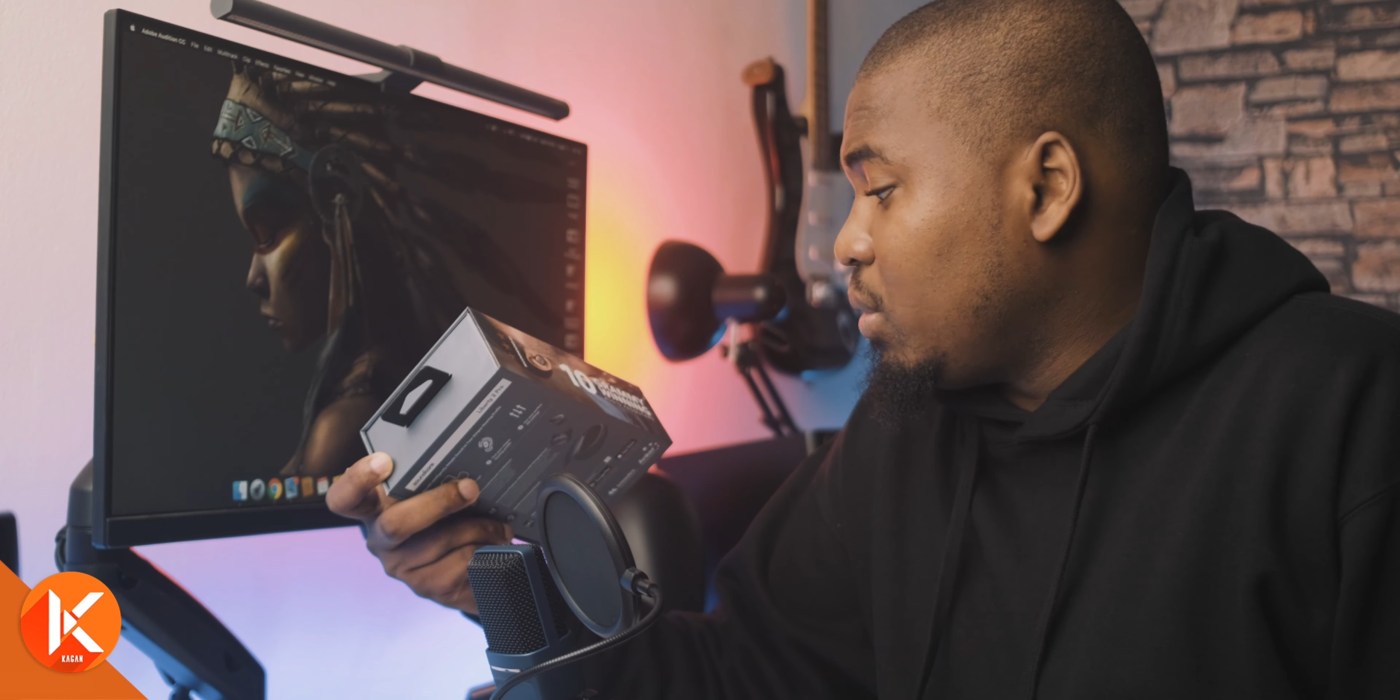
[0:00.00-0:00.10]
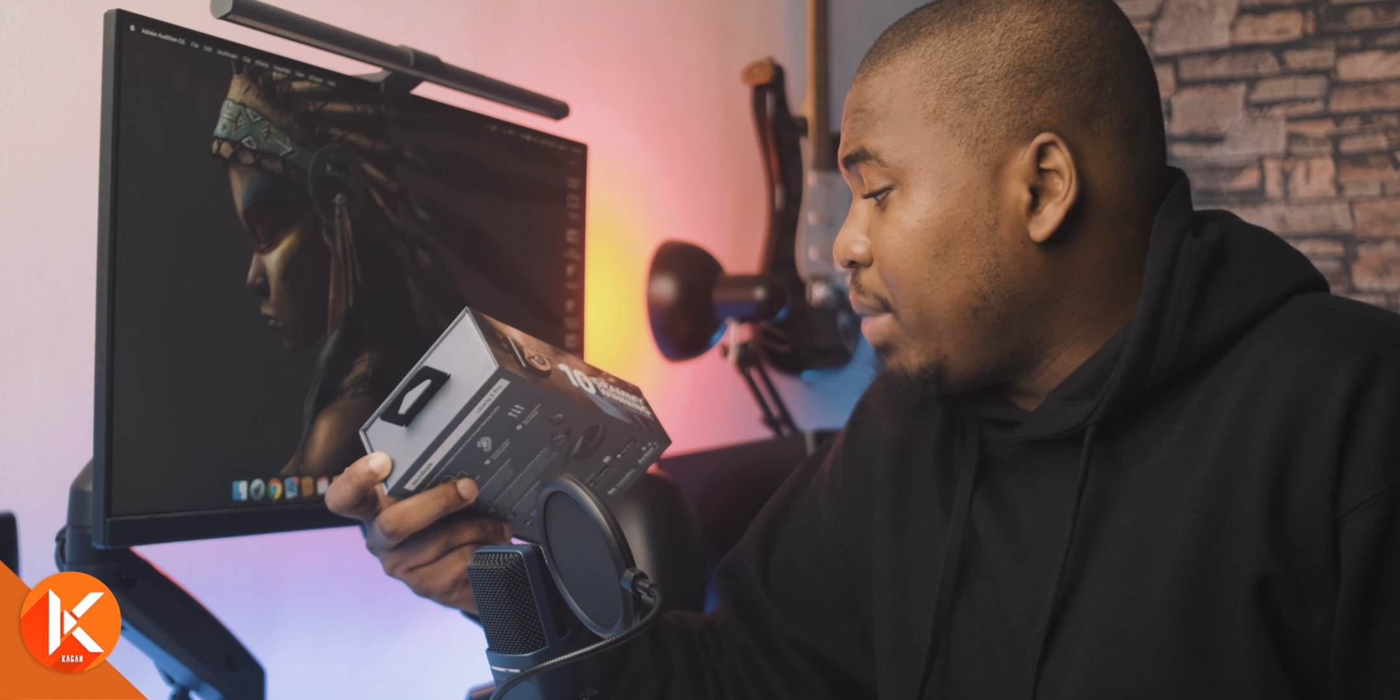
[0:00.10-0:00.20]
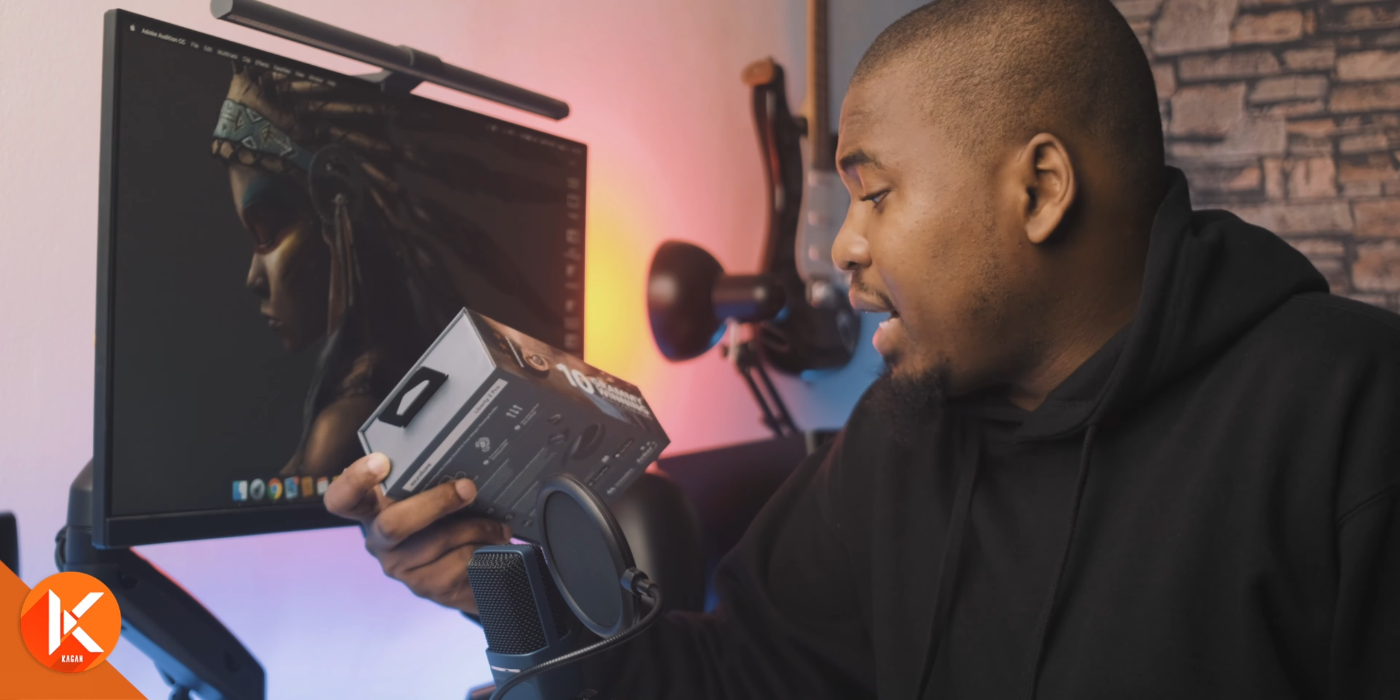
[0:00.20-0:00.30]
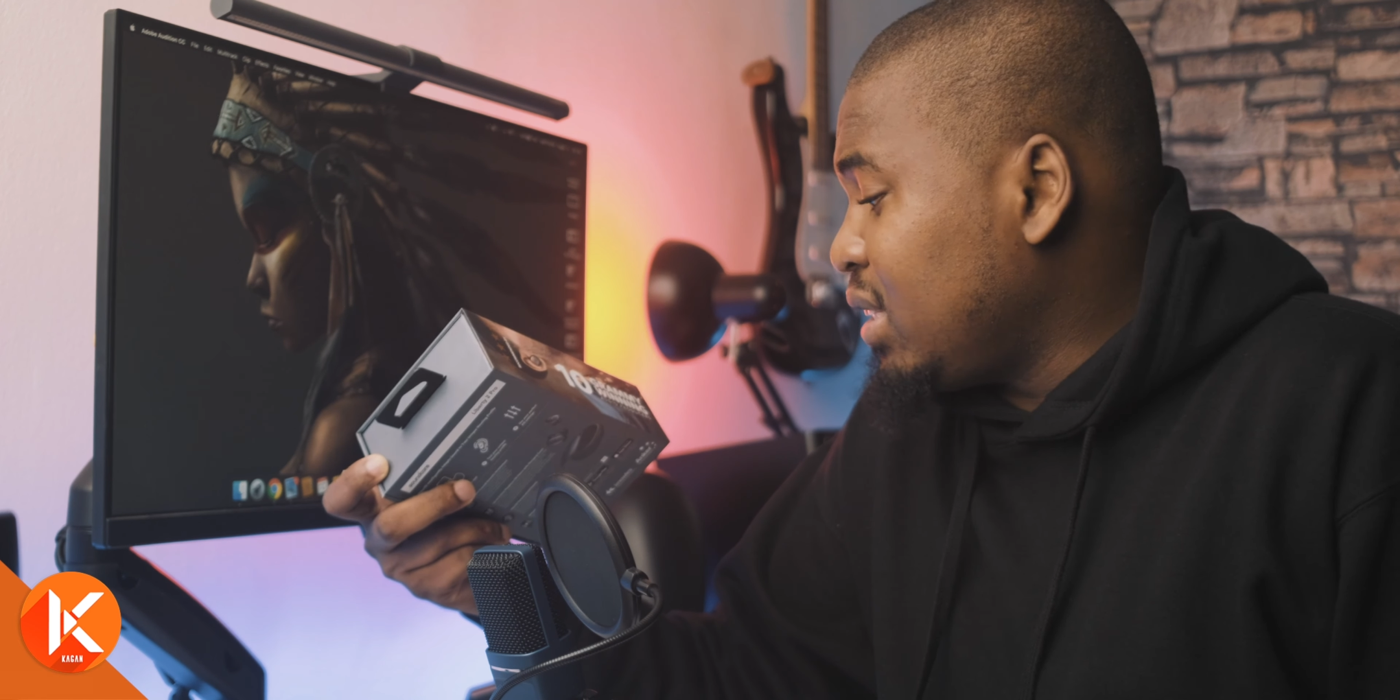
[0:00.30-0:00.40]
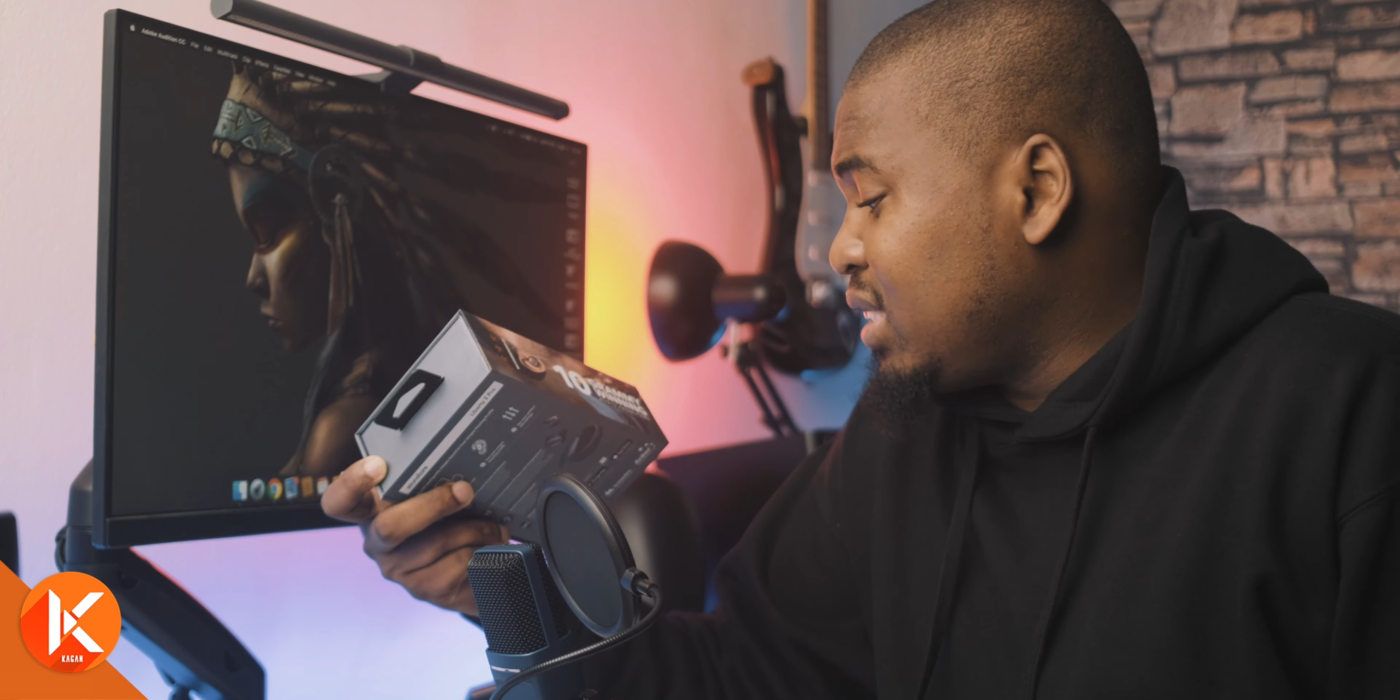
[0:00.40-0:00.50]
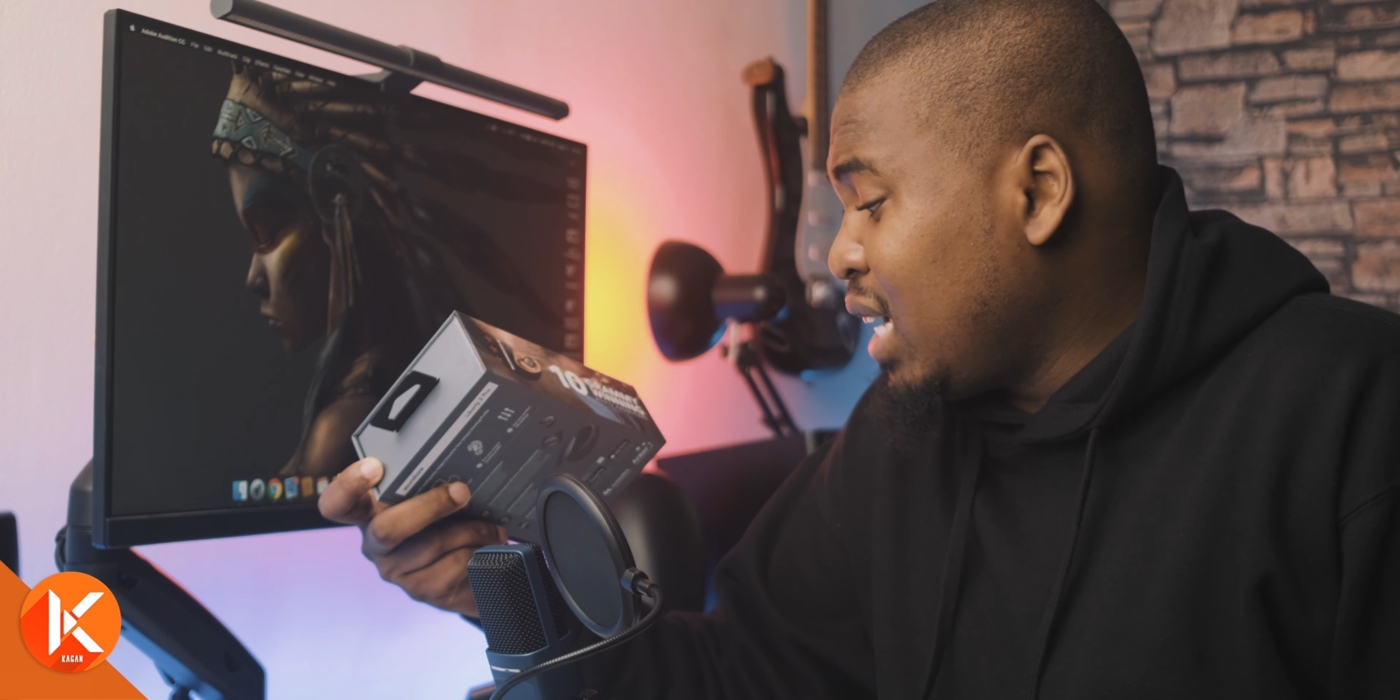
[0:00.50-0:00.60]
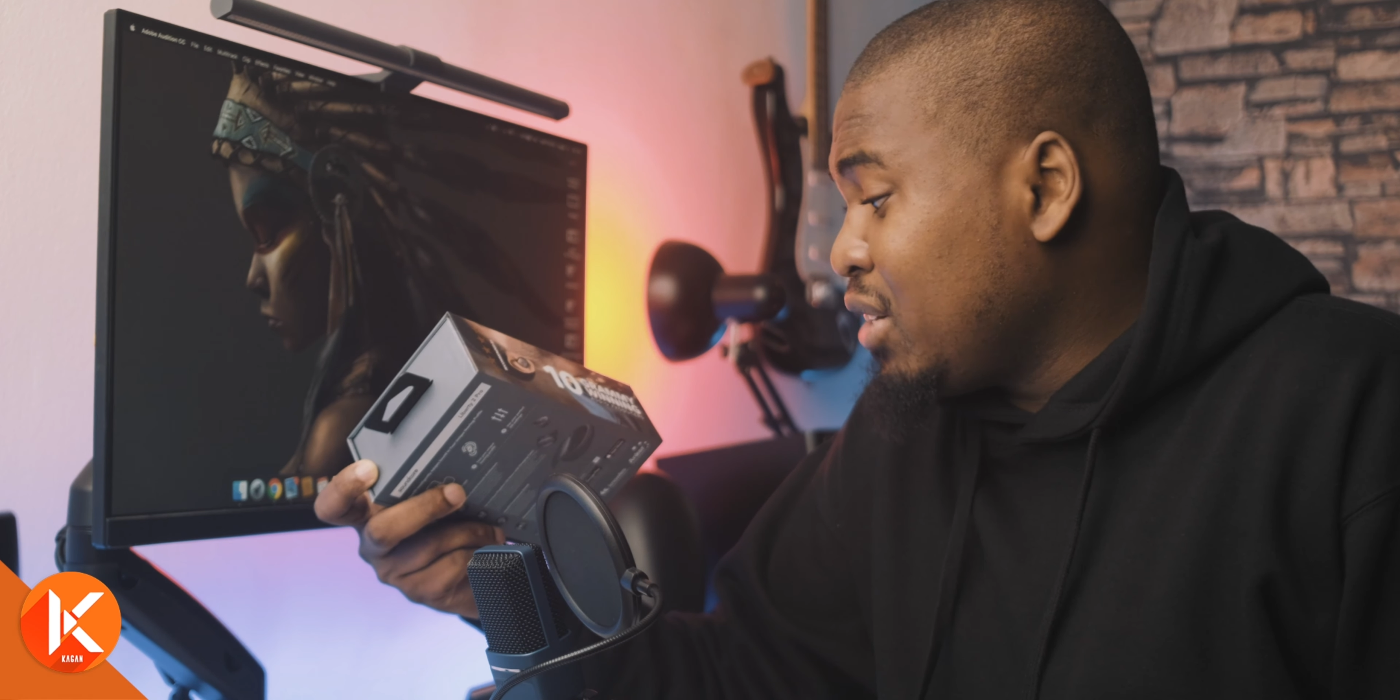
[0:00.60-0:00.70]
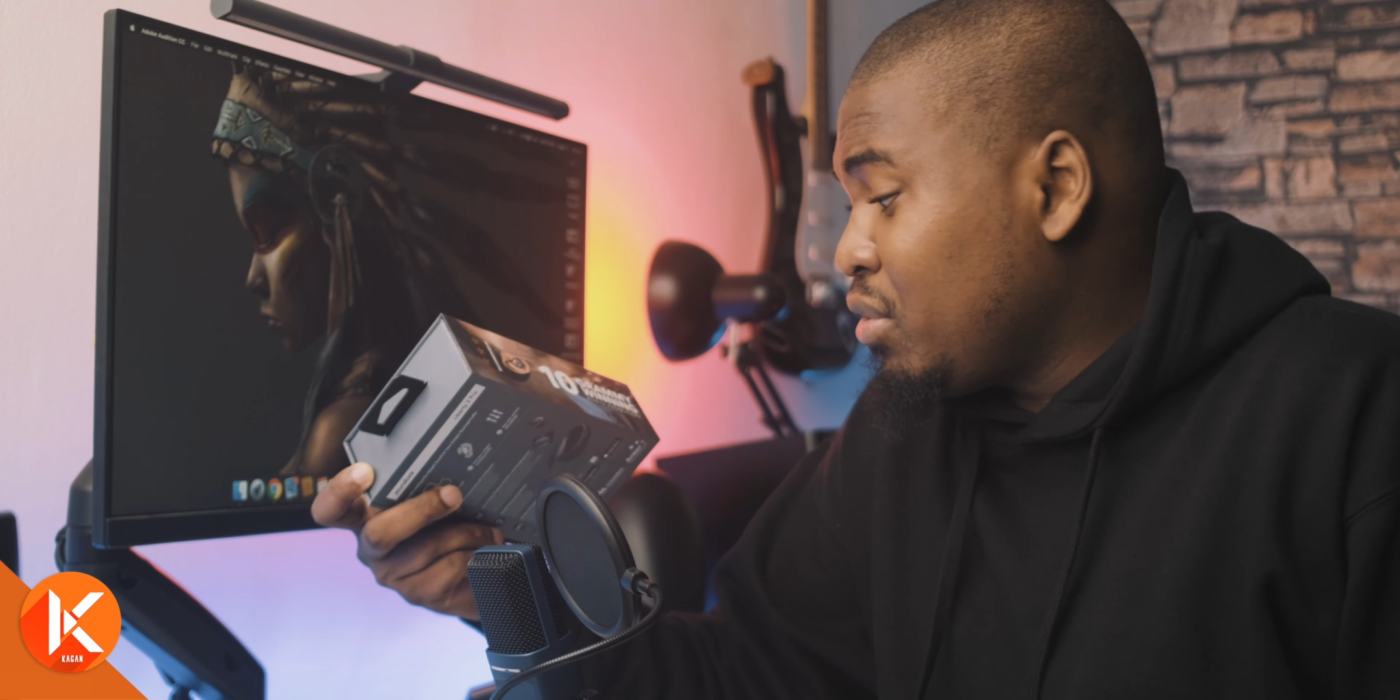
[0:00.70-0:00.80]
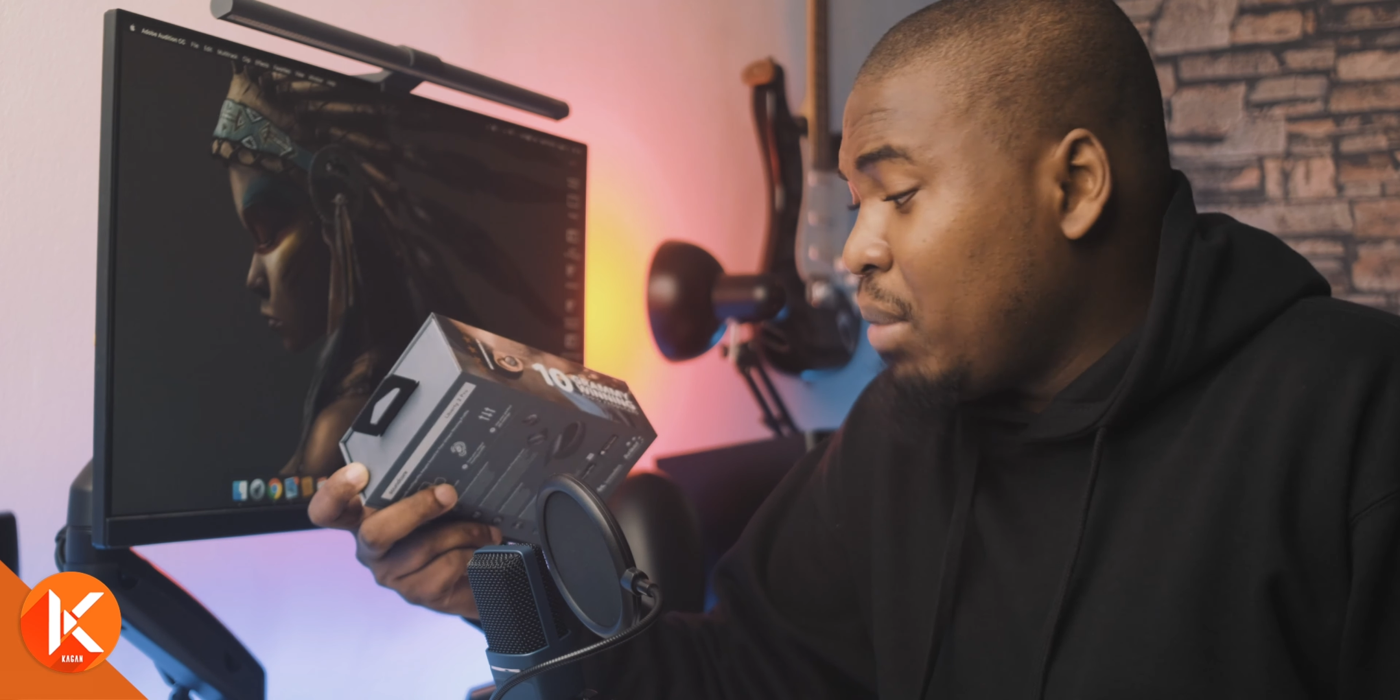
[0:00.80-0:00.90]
by 10